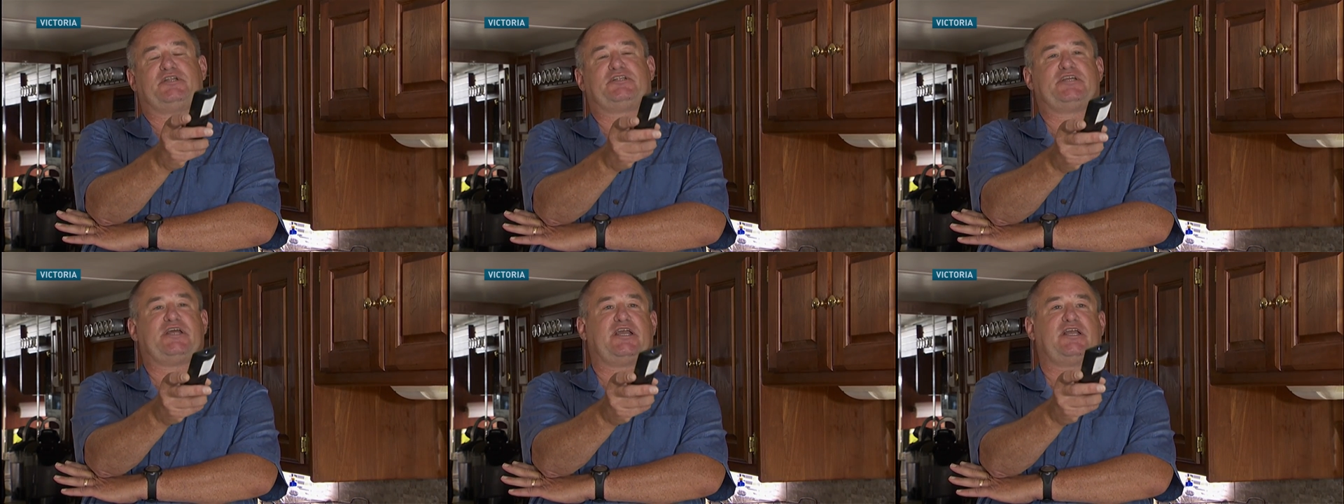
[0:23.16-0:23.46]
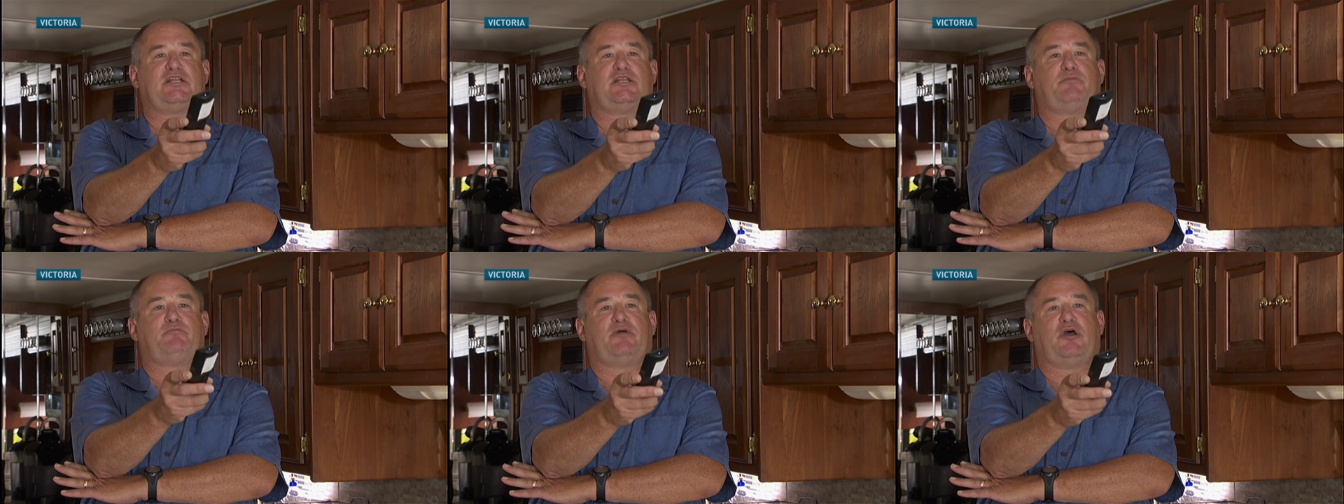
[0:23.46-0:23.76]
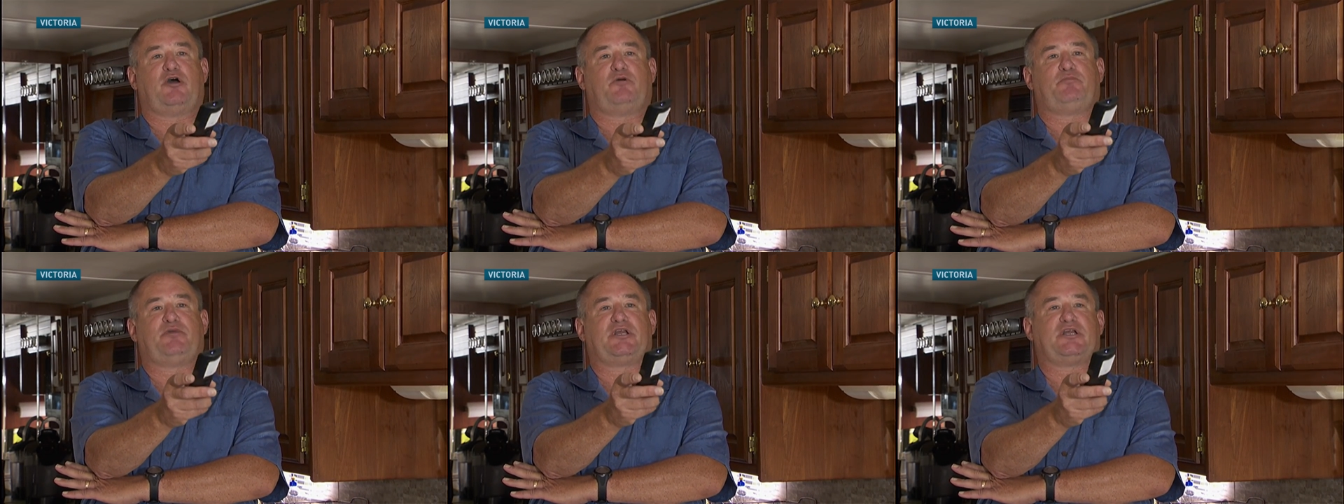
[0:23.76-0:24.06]
Pat
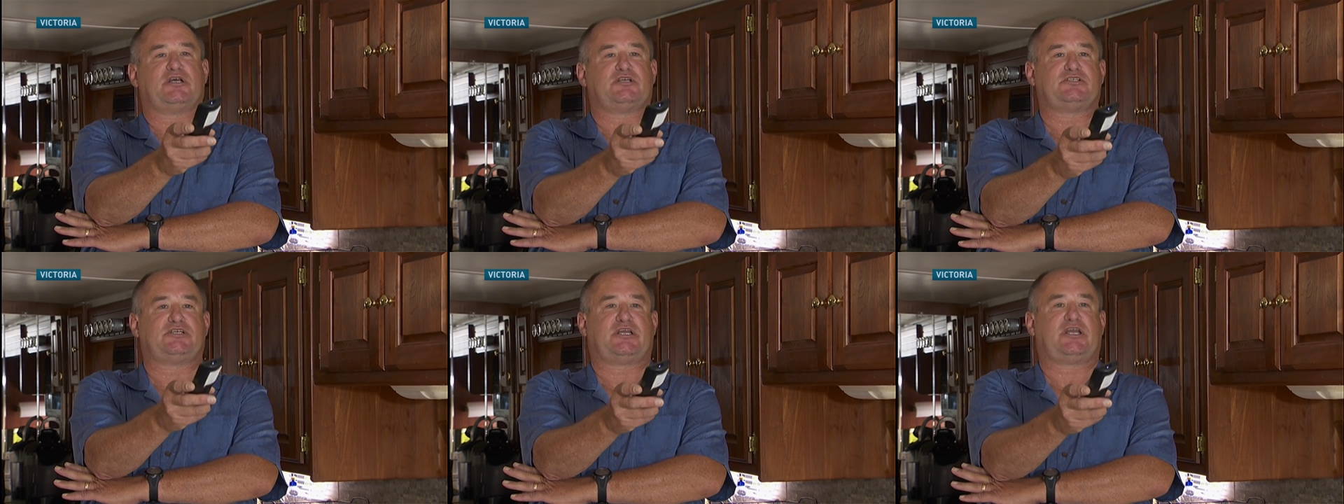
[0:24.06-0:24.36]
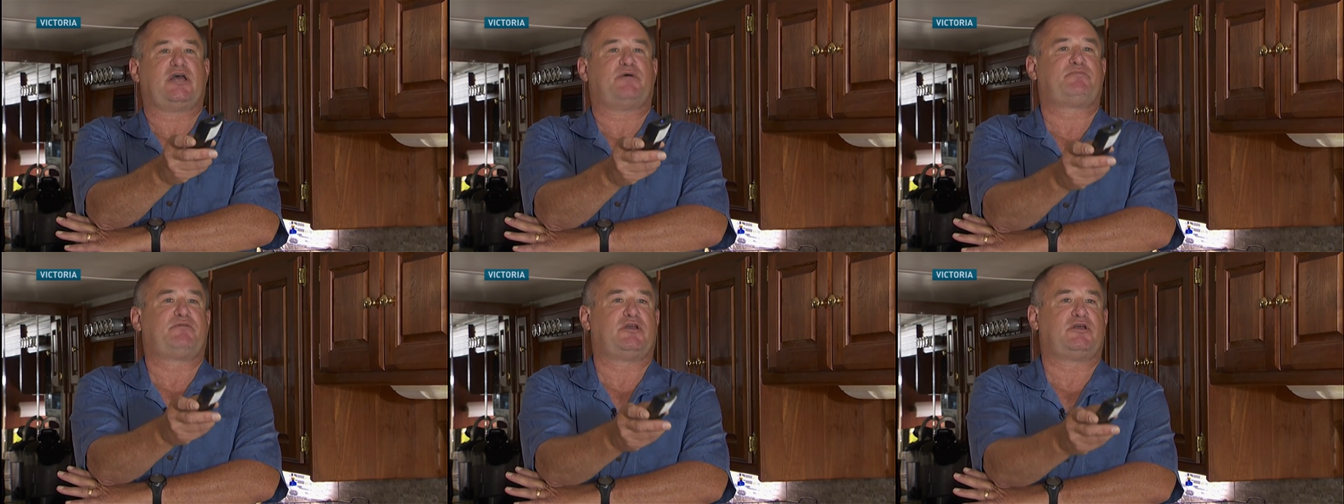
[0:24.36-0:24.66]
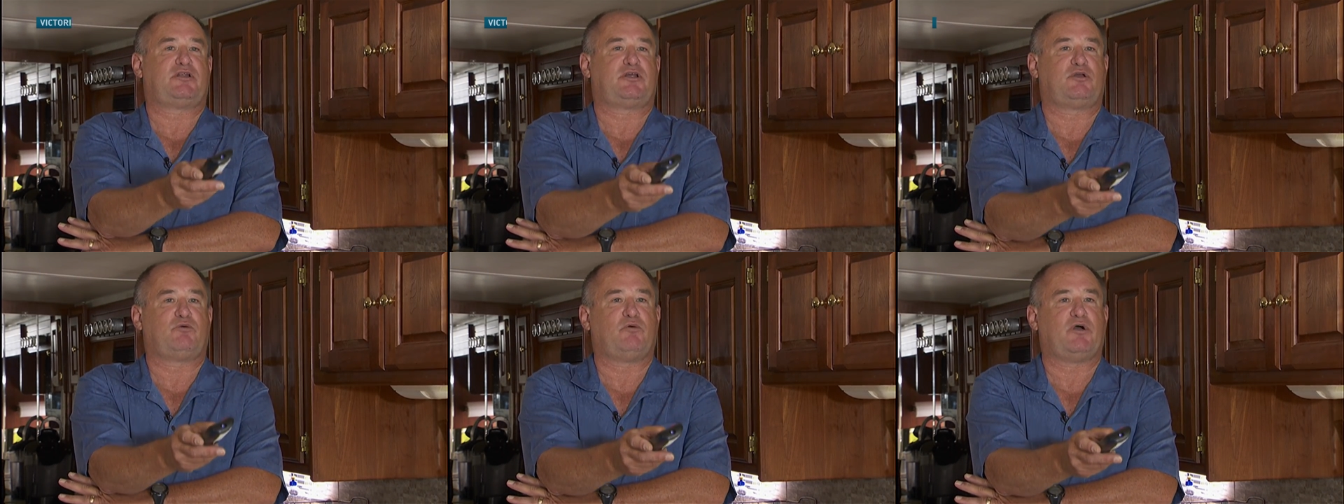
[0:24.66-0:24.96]
McLaughlin served
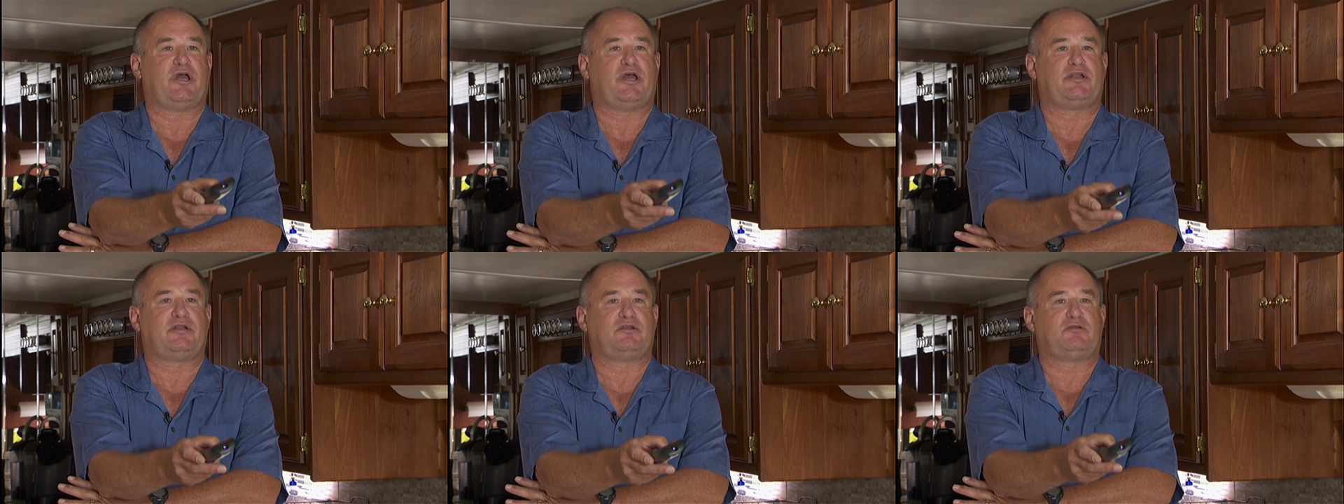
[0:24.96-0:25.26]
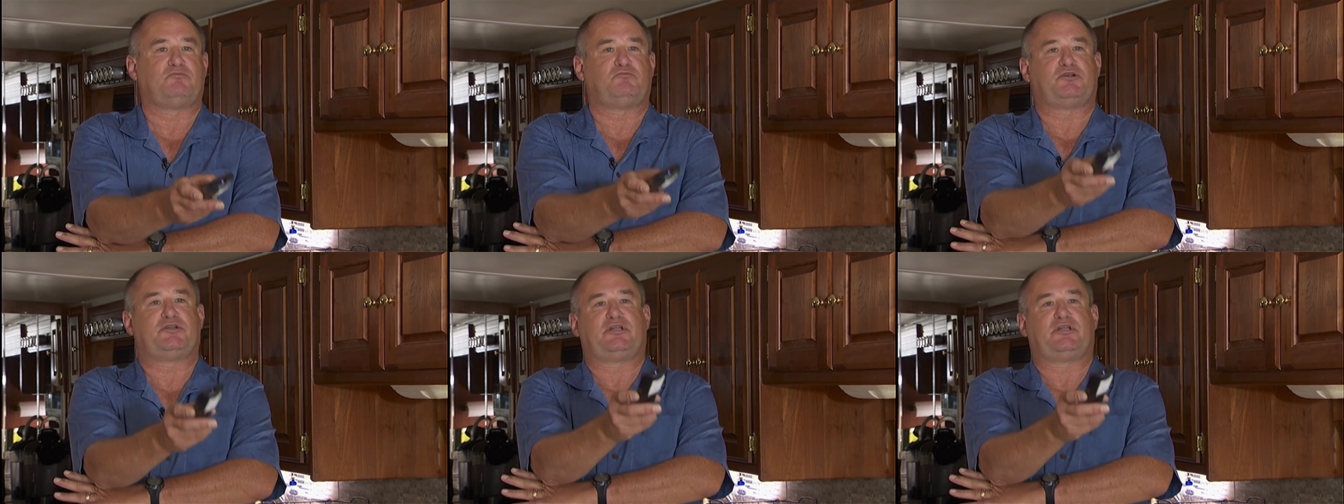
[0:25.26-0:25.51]
30 years in the